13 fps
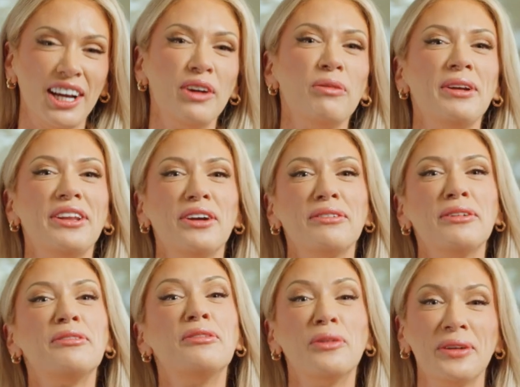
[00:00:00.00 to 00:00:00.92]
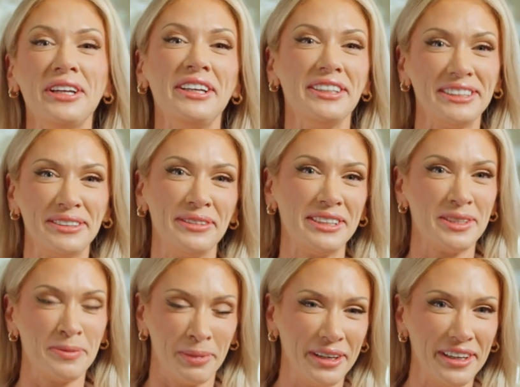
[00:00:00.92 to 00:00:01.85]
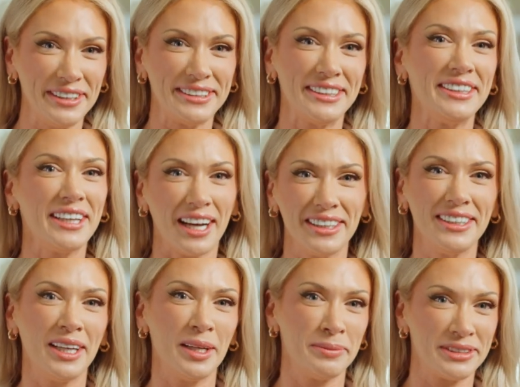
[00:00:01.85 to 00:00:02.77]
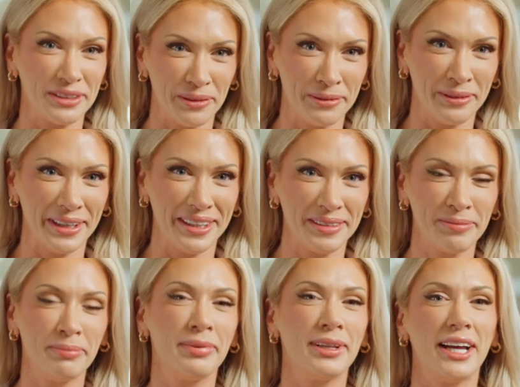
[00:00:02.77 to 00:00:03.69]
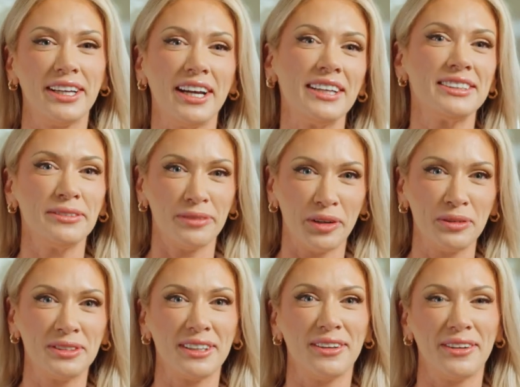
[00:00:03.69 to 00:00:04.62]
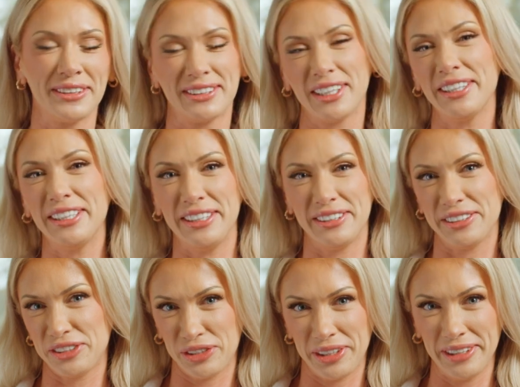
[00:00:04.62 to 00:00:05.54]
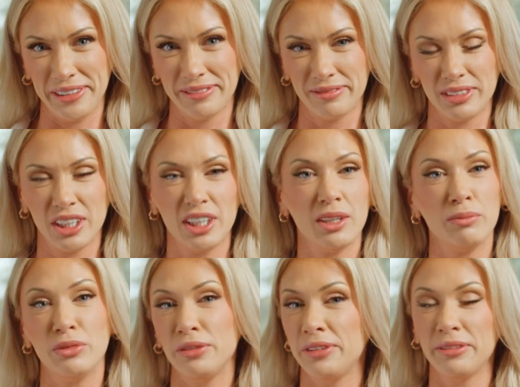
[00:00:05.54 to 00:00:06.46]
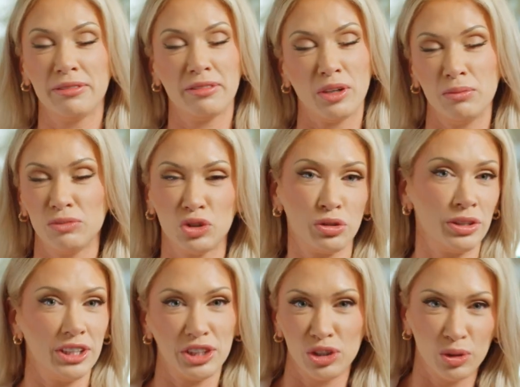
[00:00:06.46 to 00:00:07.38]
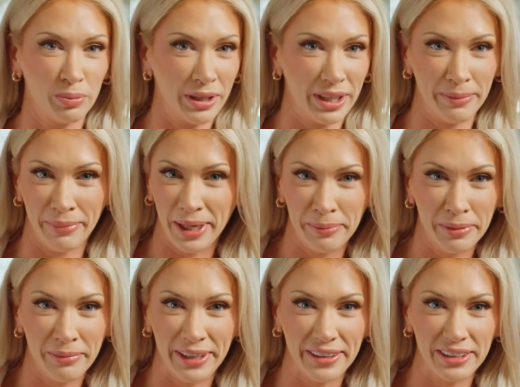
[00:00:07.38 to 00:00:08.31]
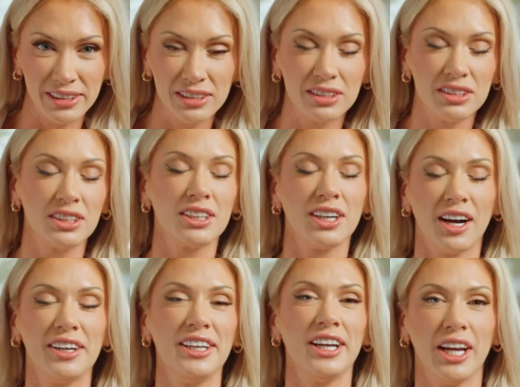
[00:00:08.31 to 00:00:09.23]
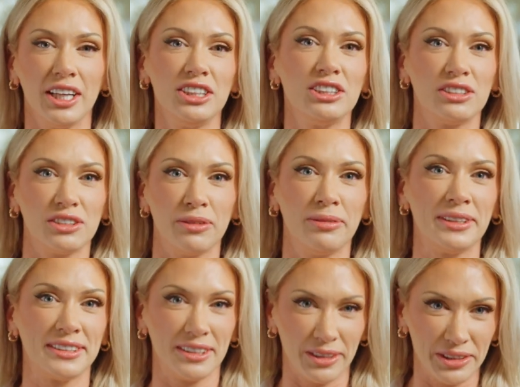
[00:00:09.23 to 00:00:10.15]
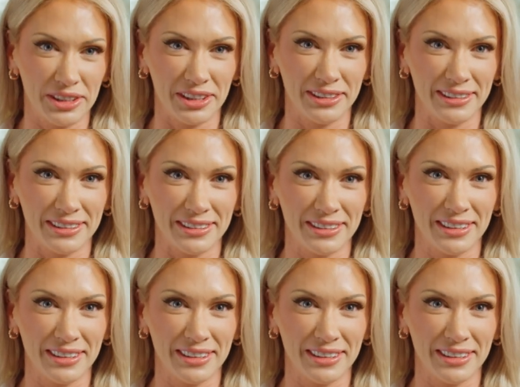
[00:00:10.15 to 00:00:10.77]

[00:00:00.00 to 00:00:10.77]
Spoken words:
With over 40 years of experience in CAD/CAM software, Planit has evolved alongside the industry, moving from traditional pen and paper methods to cutting-edge software solutions.